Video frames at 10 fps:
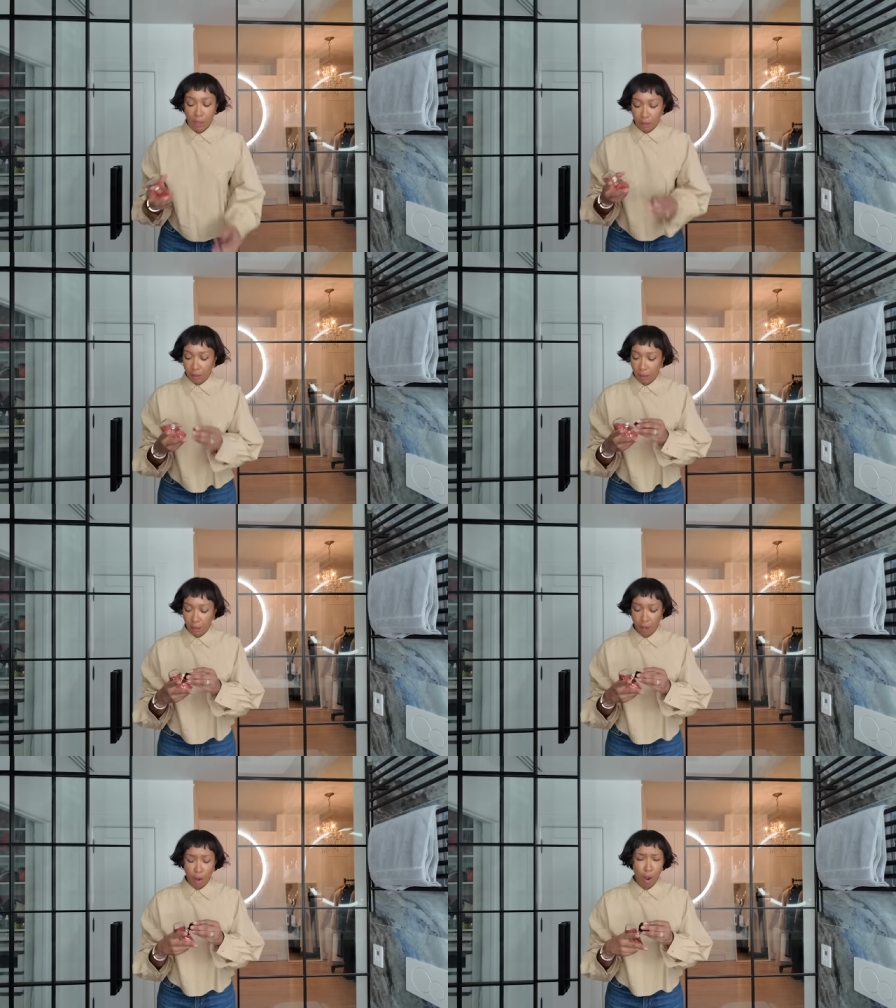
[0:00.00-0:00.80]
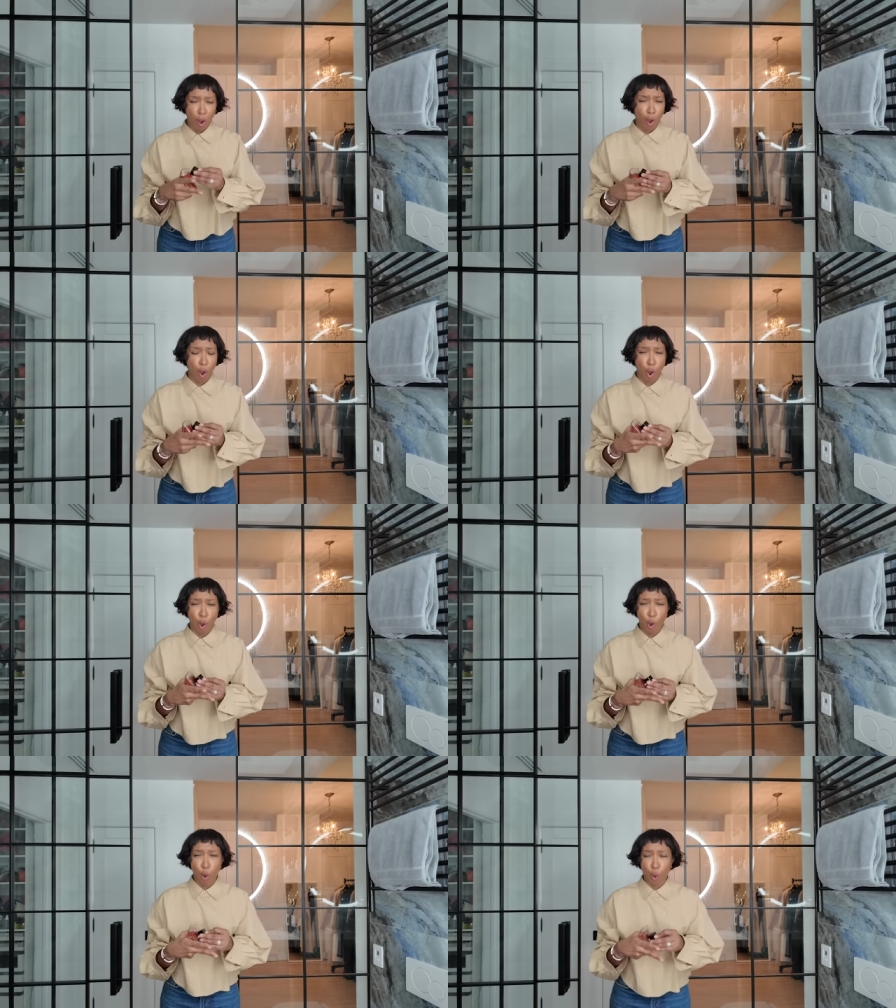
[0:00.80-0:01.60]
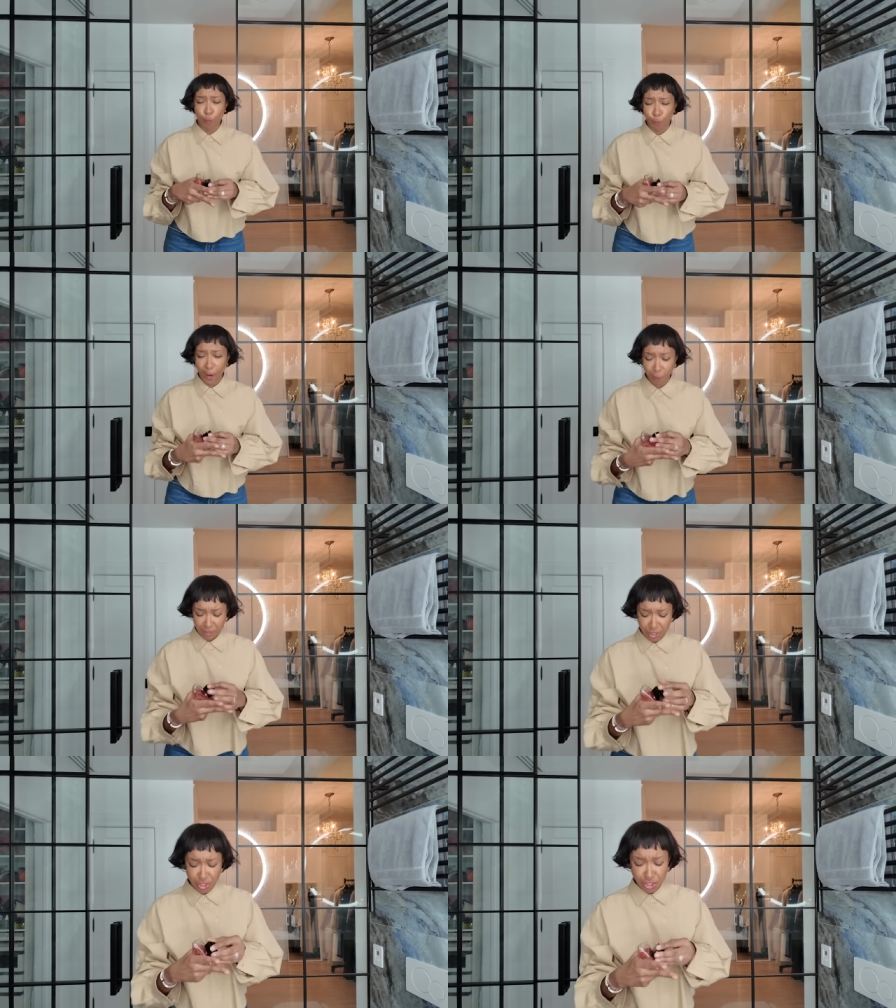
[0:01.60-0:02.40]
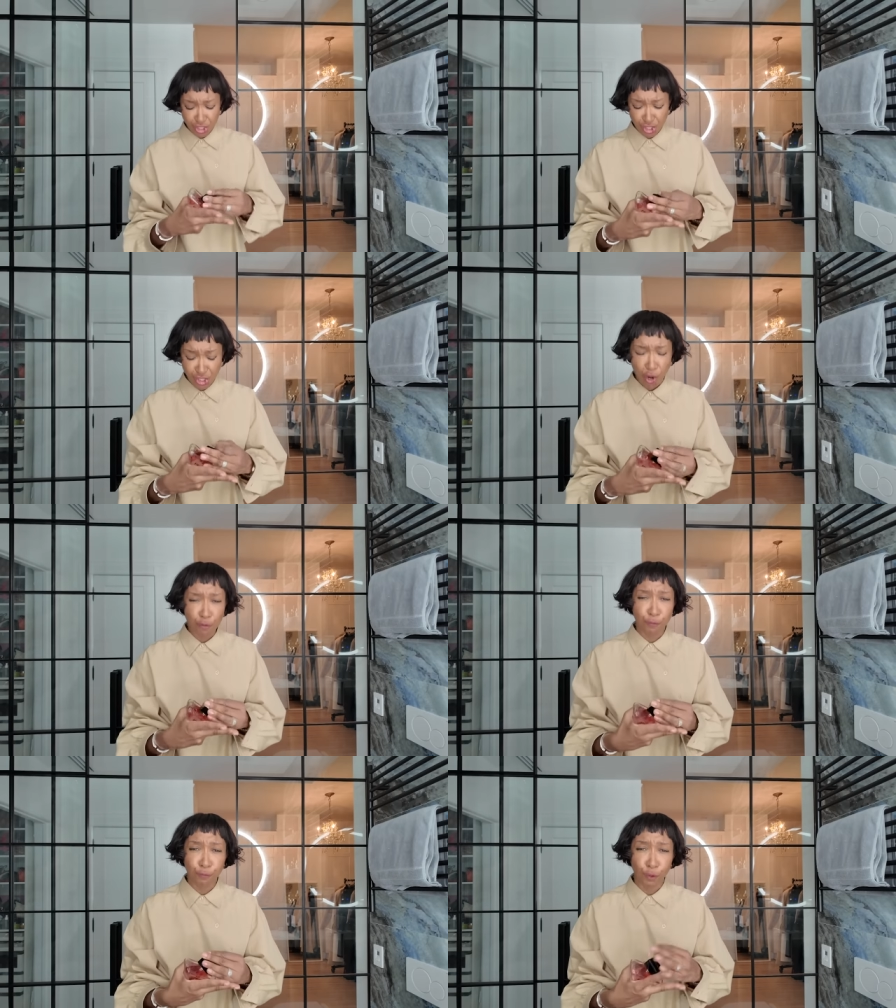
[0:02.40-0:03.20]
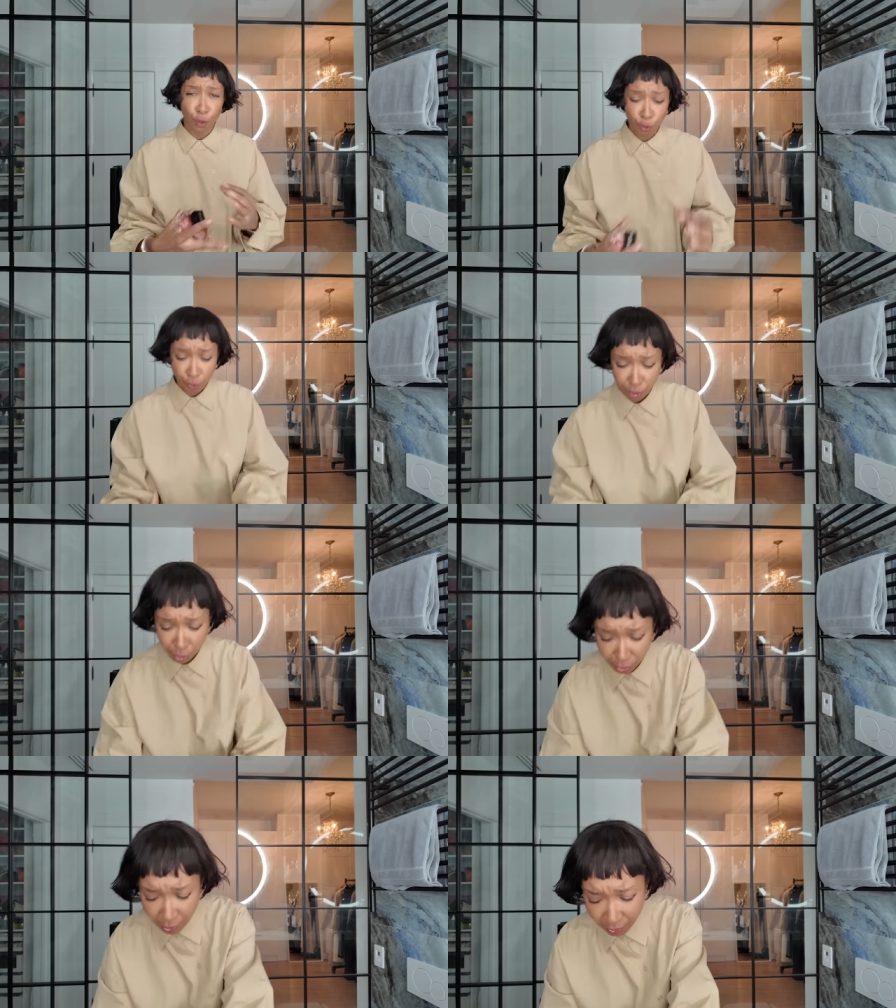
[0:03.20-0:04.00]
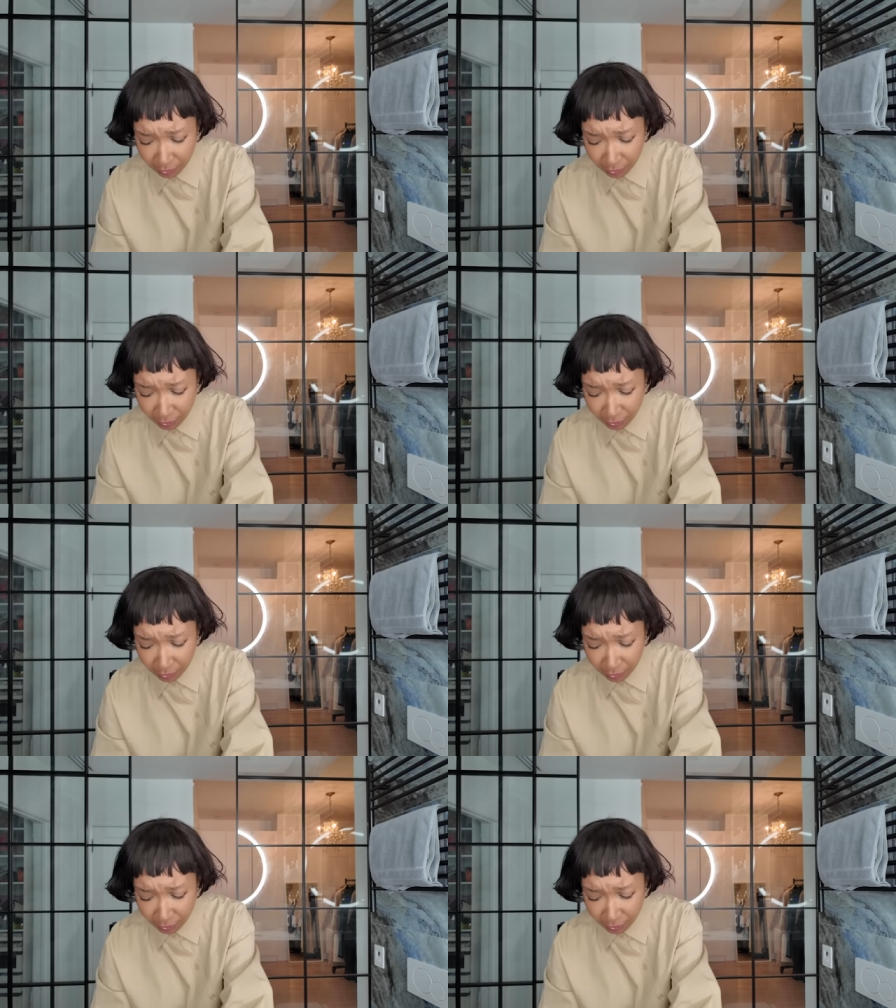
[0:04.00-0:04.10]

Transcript: Oh, wow, that is so floral.